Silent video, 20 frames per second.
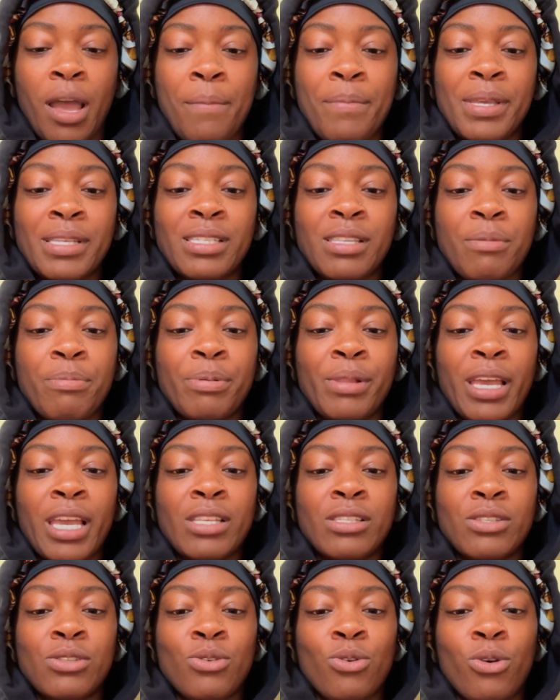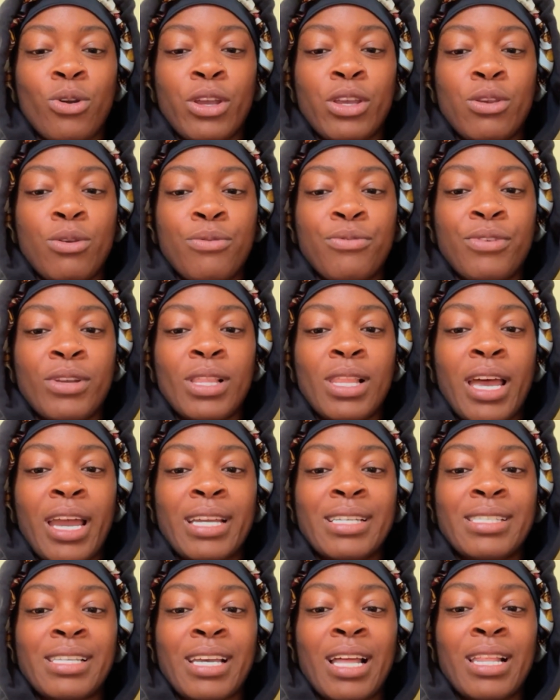I miss the plane story. You feel
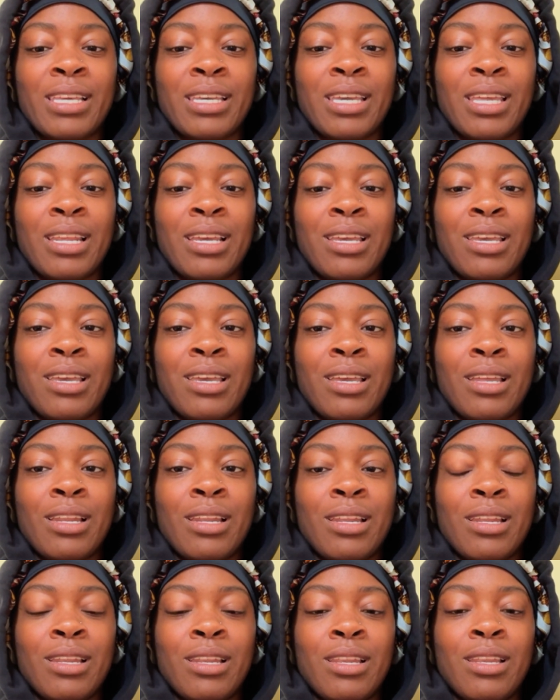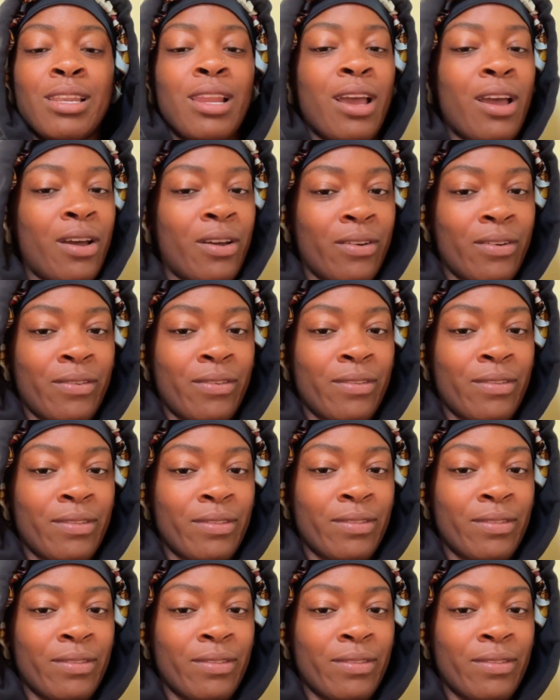like telling it again? No.